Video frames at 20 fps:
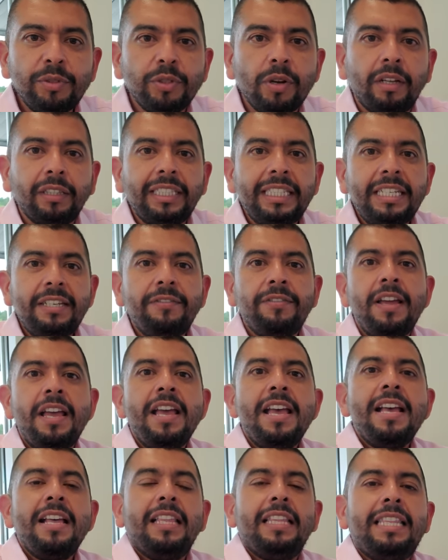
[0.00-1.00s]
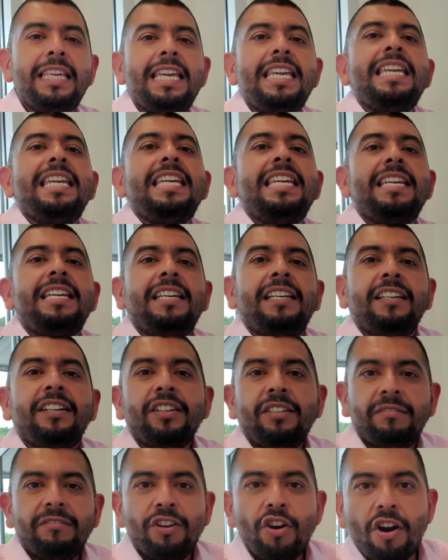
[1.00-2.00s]
So I'll leave the
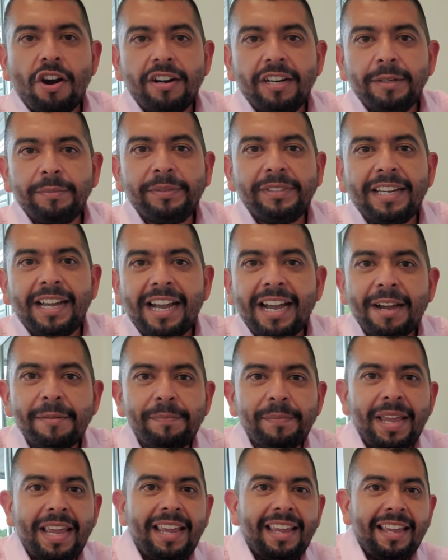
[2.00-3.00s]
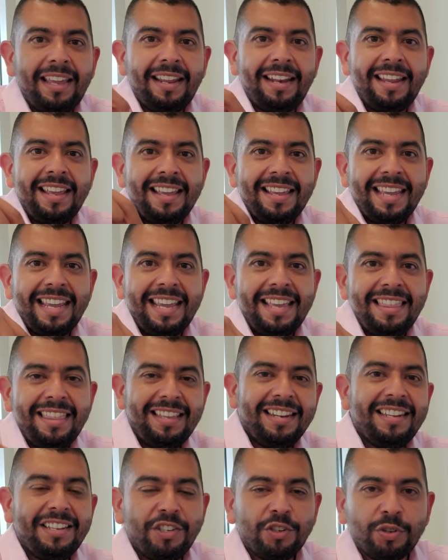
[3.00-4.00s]
card up top and in
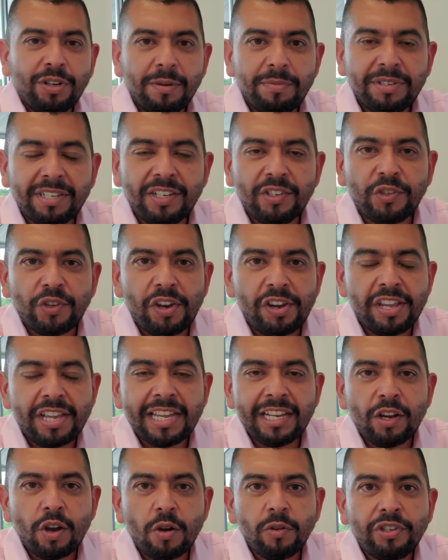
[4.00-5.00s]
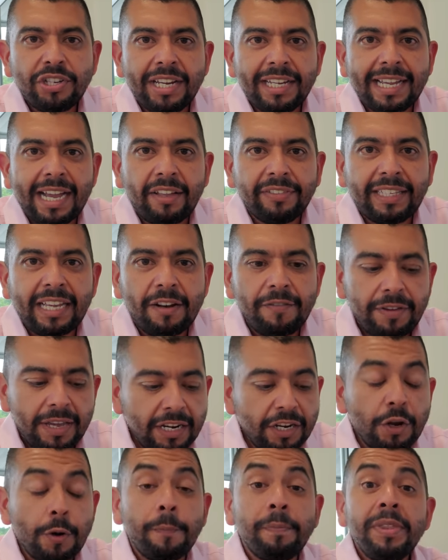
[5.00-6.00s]
the description so you can go check out that
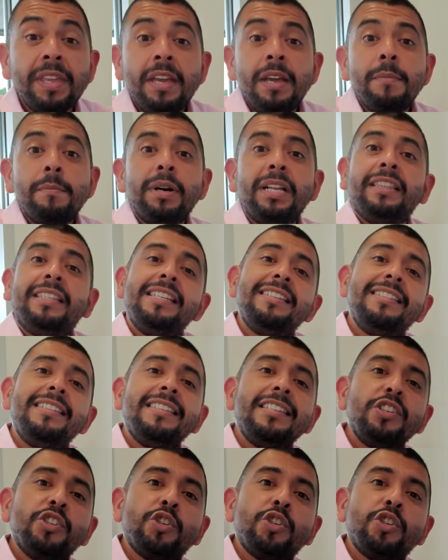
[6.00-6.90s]
video. But this is a